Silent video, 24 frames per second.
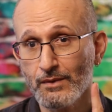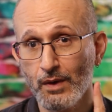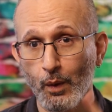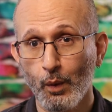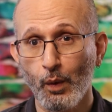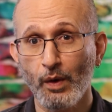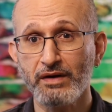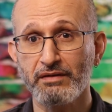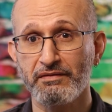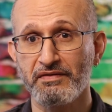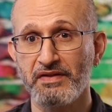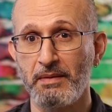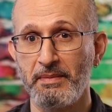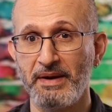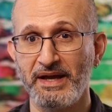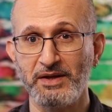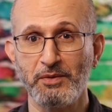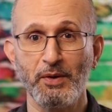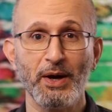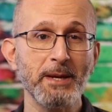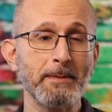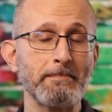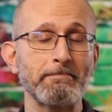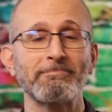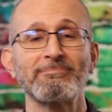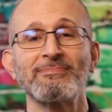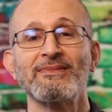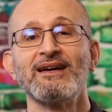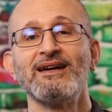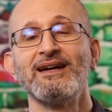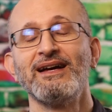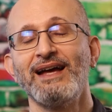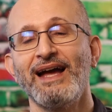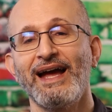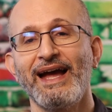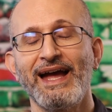One of them anyway,
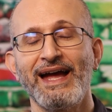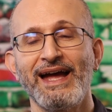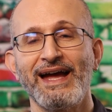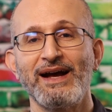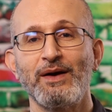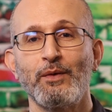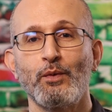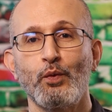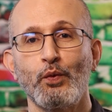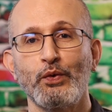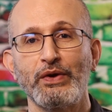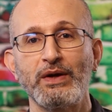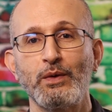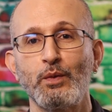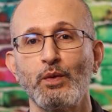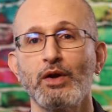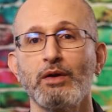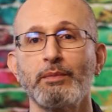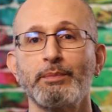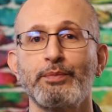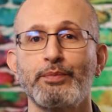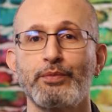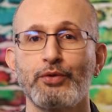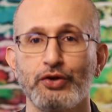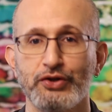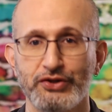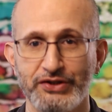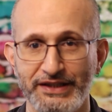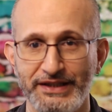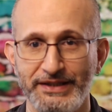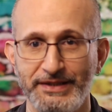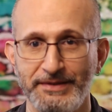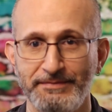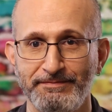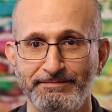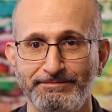and we will
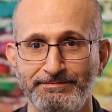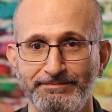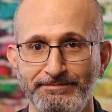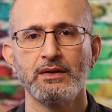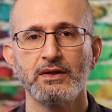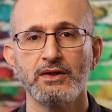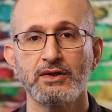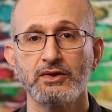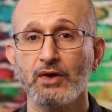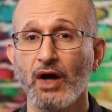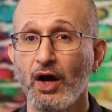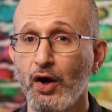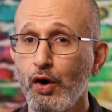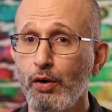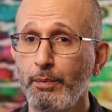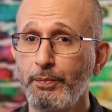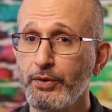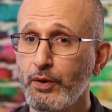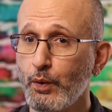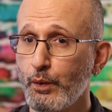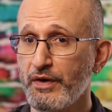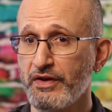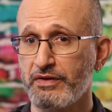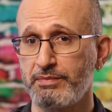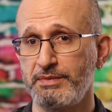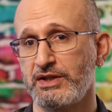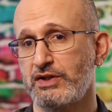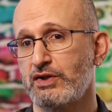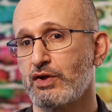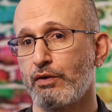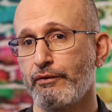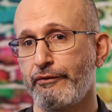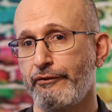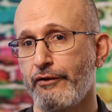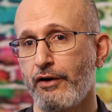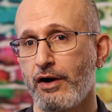proceed. So I hope you're with me
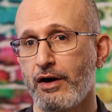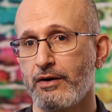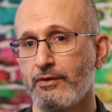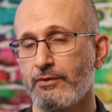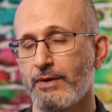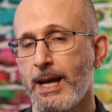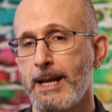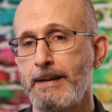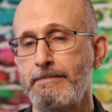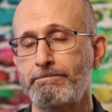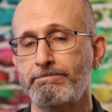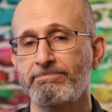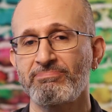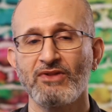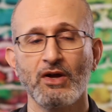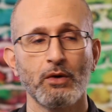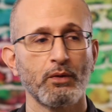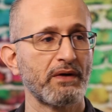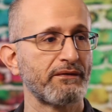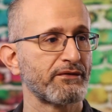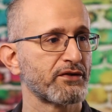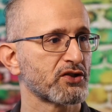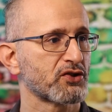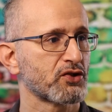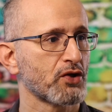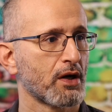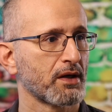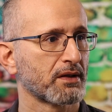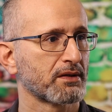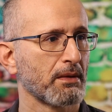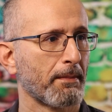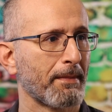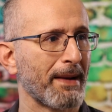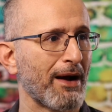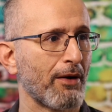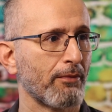so far, right? We've just talked
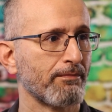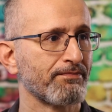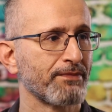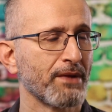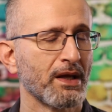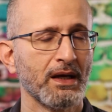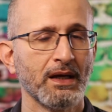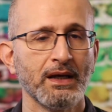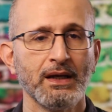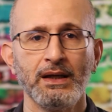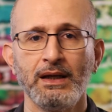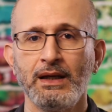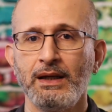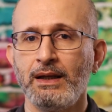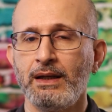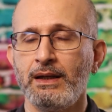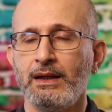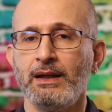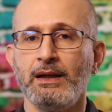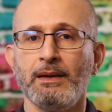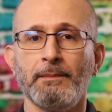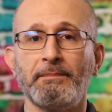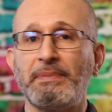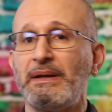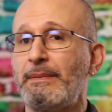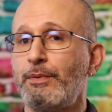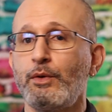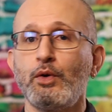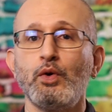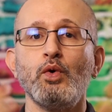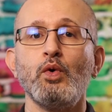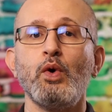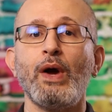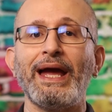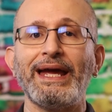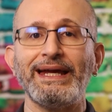about people
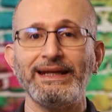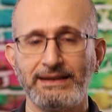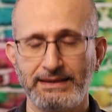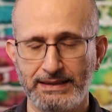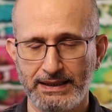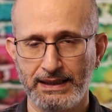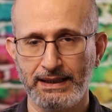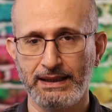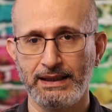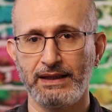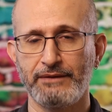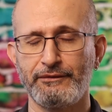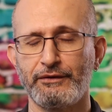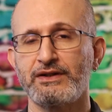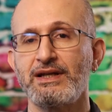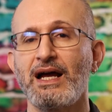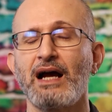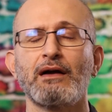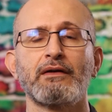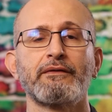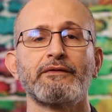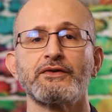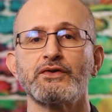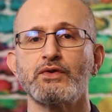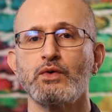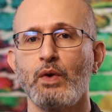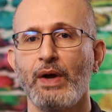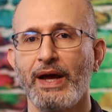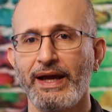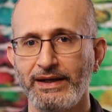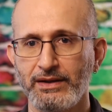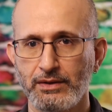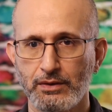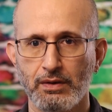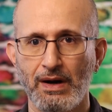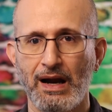who hate, photographers who
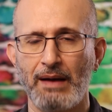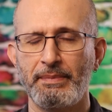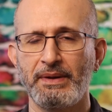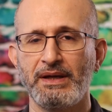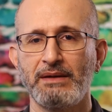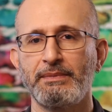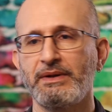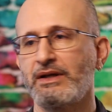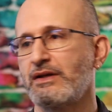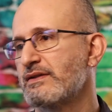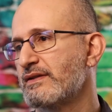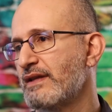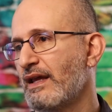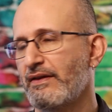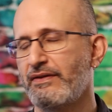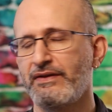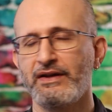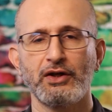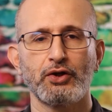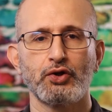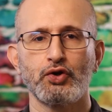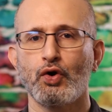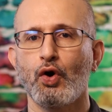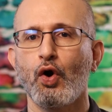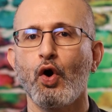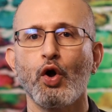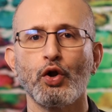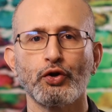hate cropping because they think you're